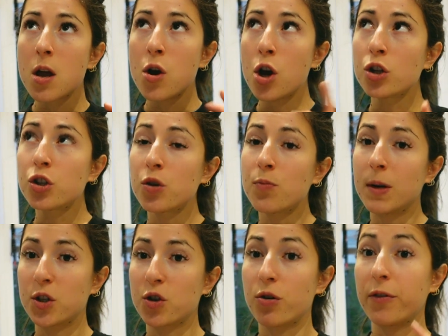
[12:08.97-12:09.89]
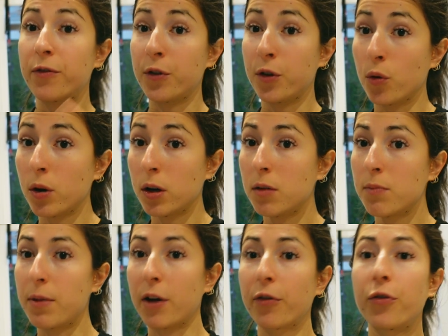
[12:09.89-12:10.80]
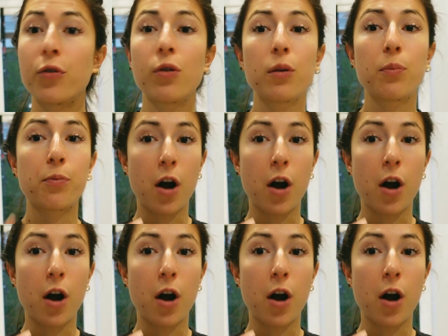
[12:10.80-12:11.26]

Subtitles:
not so much refuel, but fuel